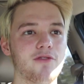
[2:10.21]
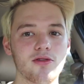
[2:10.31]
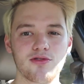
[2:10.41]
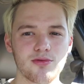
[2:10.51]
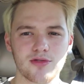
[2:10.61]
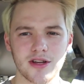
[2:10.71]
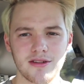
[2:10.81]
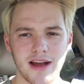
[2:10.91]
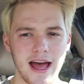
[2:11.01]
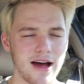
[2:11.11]
phones who
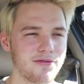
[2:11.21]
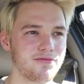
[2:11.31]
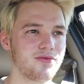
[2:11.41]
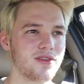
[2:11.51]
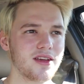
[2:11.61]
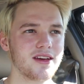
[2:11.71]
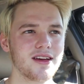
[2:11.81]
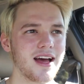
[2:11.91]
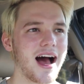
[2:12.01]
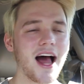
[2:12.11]
didn't have,
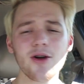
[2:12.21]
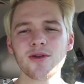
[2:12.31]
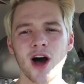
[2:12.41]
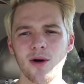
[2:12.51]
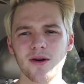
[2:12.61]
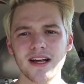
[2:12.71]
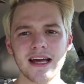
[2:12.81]
I don't know.